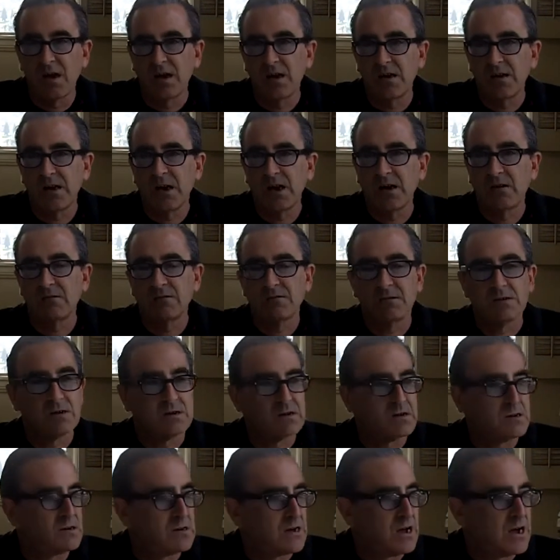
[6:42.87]
Now,
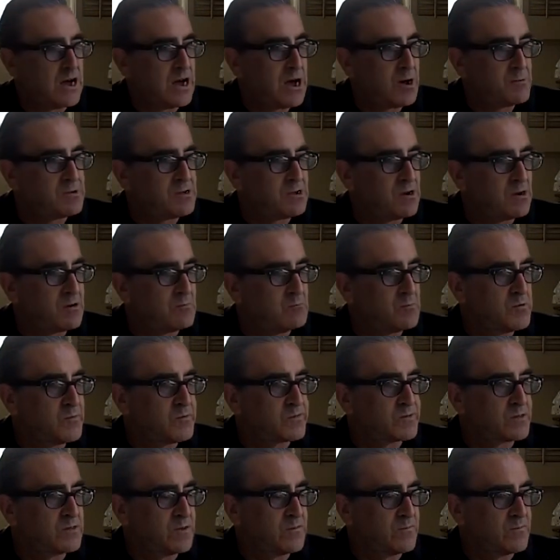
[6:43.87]
how many art
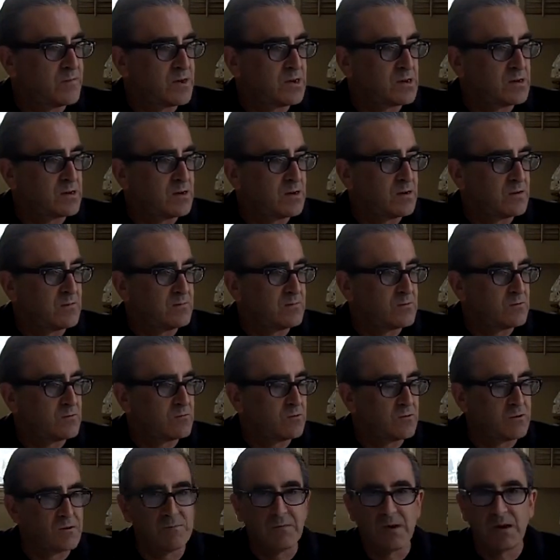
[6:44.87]
movements can you think of who
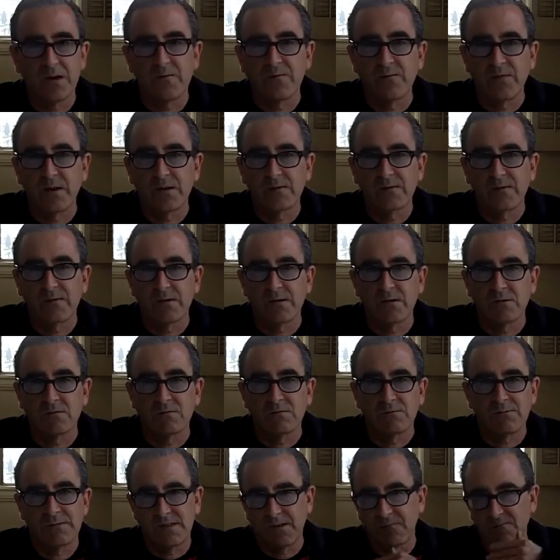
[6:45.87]
wrote a
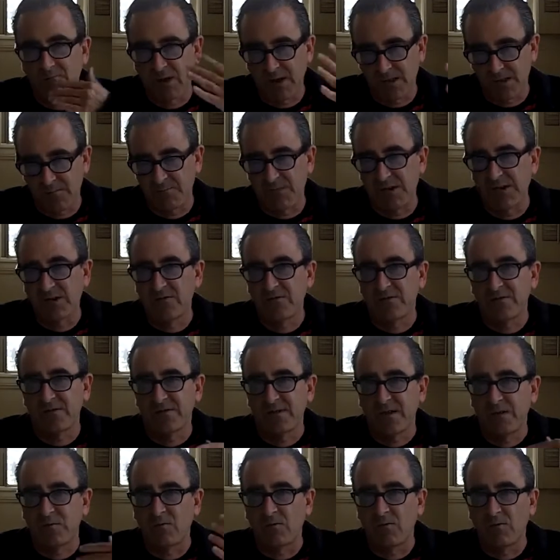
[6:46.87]
manifesto? I mean, they break the big
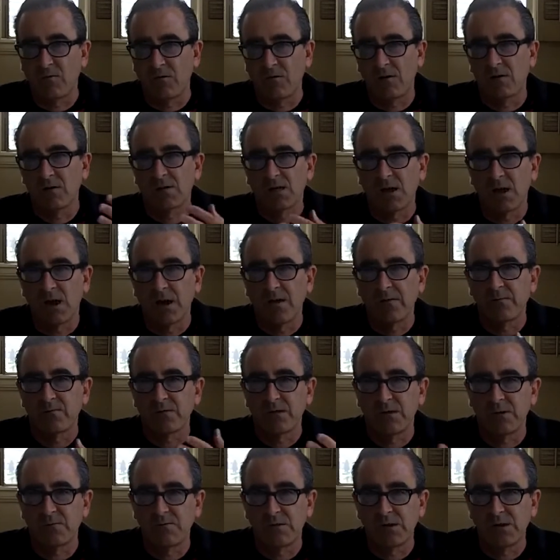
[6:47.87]
issues like war, life,
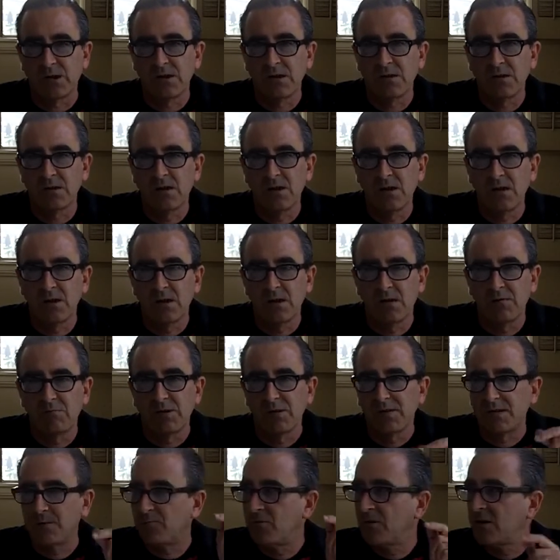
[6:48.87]
liberty,
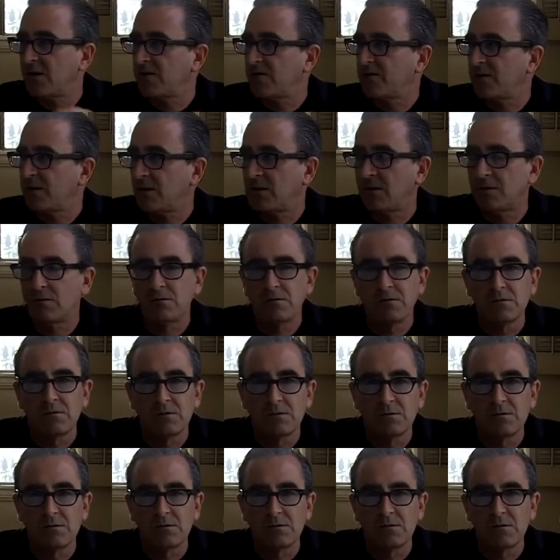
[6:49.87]
but the British here
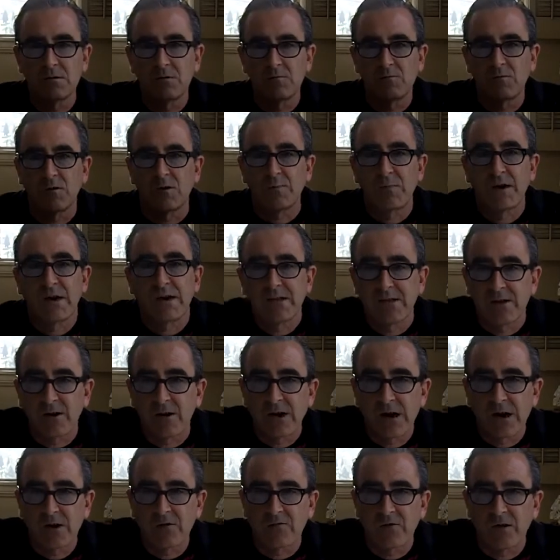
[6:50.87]
wrote about it. They're
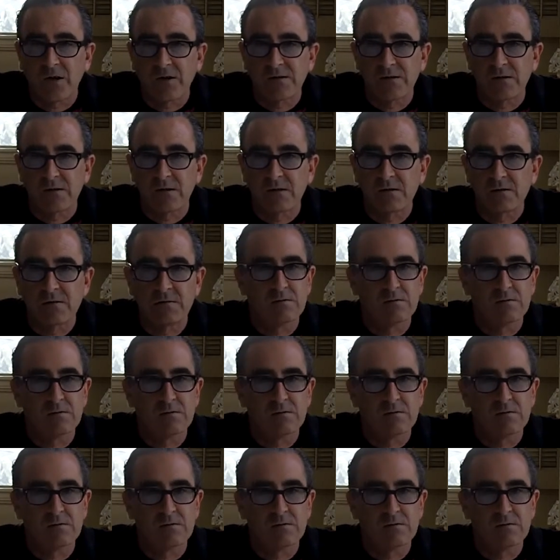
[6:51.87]
a hairdresser.